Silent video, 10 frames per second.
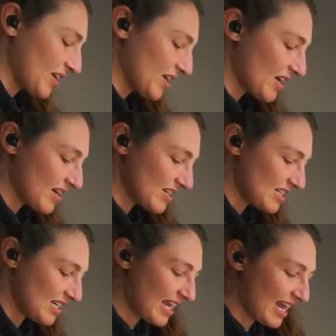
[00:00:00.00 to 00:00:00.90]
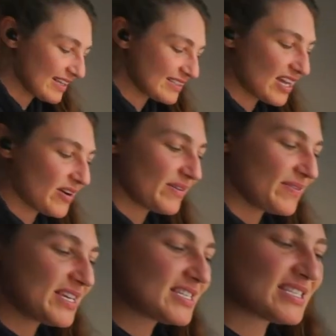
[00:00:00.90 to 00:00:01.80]
gosh, yeah, so
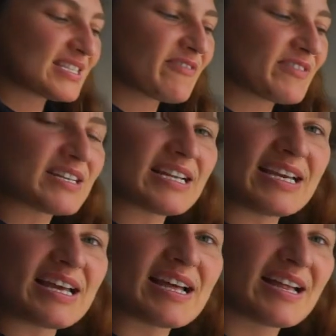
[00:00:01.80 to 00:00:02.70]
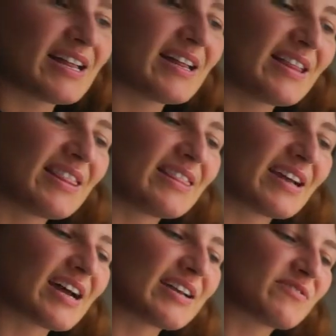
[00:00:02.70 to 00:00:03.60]
this is definitely the
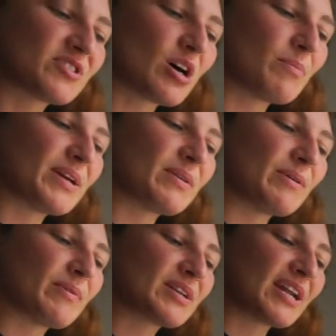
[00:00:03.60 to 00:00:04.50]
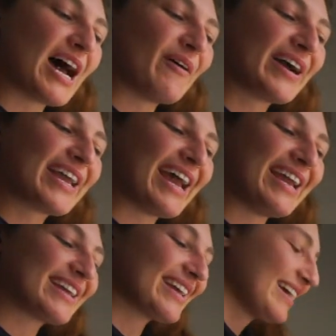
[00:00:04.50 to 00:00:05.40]
kind of topping we want on our
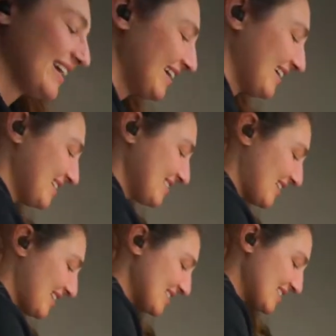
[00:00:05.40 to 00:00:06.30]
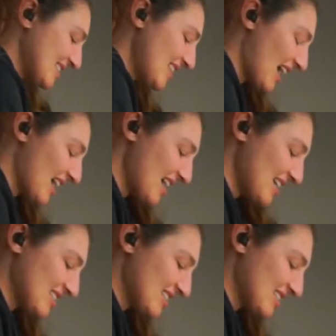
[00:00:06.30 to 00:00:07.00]
cake. So this is nice,